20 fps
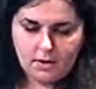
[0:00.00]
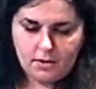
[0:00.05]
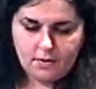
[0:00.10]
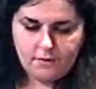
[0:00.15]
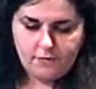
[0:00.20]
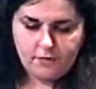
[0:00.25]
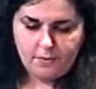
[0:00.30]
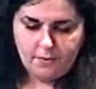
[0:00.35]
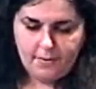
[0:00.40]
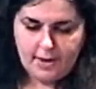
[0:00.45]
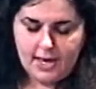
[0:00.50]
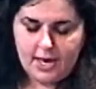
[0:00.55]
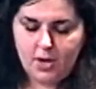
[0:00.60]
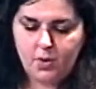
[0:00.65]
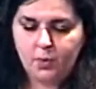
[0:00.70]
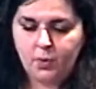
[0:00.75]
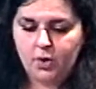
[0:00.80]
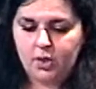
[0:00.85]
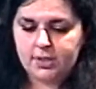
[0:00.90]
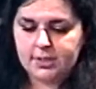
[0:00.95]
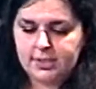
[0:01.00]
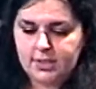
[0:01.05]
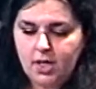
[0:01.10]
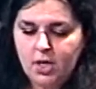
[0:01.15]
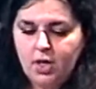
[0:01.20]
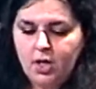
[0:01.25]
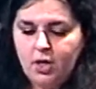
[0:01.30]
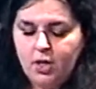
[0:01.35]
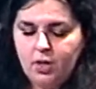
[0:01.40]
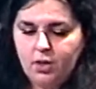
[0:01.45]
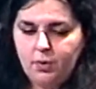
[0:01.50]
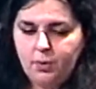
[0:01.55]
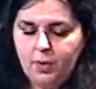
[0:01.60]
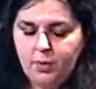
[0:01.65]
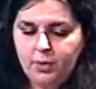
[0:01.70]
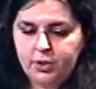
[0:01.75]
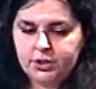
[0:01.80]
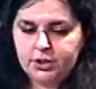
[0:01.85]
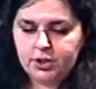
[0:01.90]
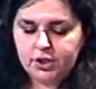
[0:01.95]
for me was, we
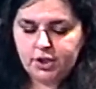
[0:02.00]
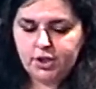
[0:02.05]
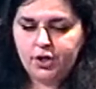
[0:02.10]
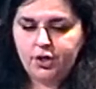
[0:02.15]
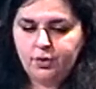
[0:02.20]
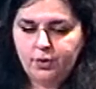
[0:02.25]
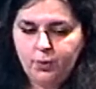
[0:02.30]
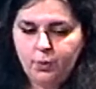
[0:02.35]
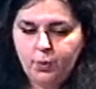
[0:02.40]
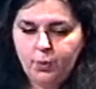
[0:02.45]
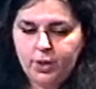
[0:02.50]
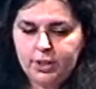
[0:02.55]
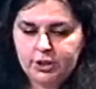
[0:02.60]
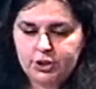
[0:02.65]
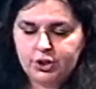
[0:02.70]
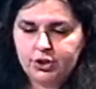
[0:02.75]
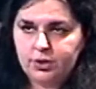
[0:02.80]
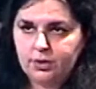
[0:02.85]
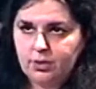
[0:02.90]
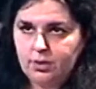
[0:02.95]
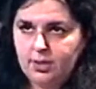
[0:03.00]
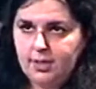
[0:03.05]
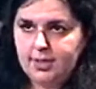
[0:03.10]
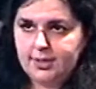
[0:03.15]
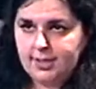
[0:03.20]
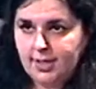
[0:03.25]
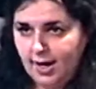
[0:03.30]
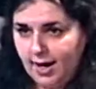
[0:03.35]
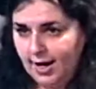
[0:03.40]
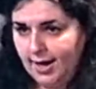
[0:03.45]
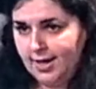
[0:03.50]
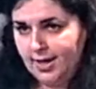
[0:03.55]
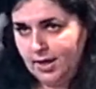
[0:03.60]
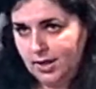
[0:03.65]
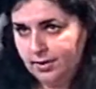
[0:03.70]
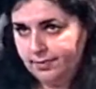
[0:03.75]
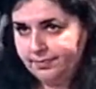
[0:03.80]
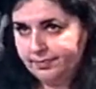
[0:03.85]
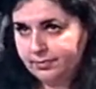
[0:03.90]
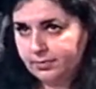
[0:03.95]
wanted to know which is
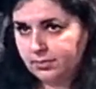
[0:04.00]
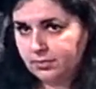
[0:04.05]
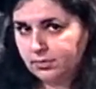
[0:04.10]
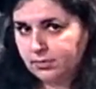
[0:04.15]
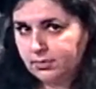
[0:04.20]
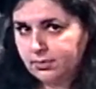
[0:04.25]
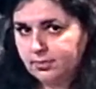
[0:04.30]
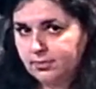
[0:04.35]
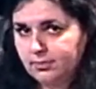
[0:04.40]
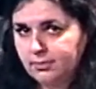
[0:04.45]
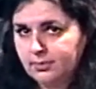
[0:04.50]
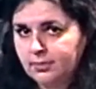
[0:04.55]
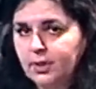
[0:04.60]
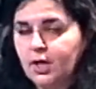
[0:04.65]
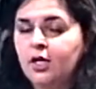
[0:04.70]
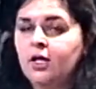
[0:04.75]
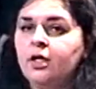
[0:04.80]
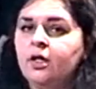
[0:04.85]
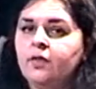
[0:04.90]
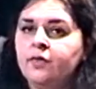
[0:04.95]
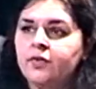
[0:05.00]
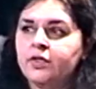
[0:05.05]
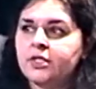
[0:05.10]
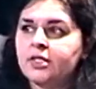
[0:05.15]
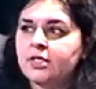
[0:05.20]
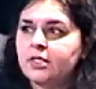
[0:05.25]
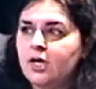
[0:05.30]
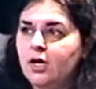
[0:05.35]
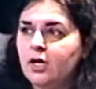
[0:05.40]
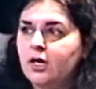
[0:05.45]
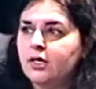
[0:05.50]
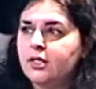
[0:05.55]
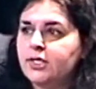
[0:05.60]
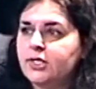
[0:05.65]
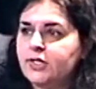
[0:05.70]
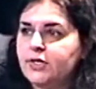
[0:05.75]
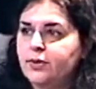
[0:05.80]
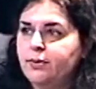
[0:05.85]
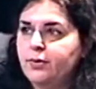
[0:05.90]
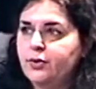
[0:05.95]
higher, the
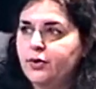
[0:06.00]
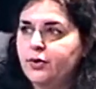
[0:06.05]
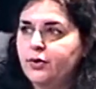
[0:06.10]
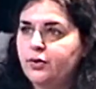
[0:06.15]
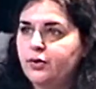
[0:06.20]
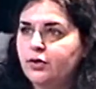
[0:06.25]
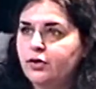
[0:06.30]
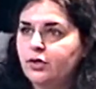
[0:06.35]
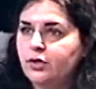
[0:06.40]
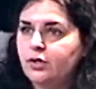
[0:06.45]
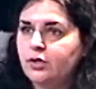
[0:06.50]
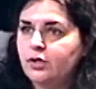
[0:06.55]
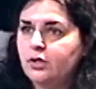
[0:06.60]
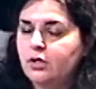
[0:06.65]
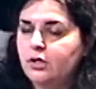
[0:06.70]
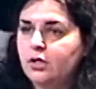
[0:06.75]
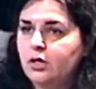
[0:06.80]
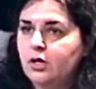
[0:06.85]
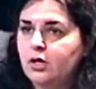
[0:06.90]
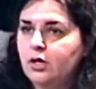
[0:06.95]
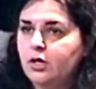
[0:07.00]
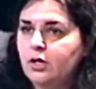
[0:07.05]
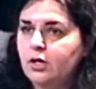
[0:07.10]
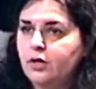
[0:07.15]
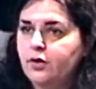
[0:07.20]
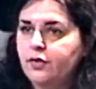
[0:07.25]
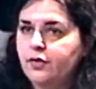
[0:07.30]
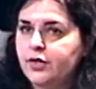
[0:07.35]
stars, the moon, the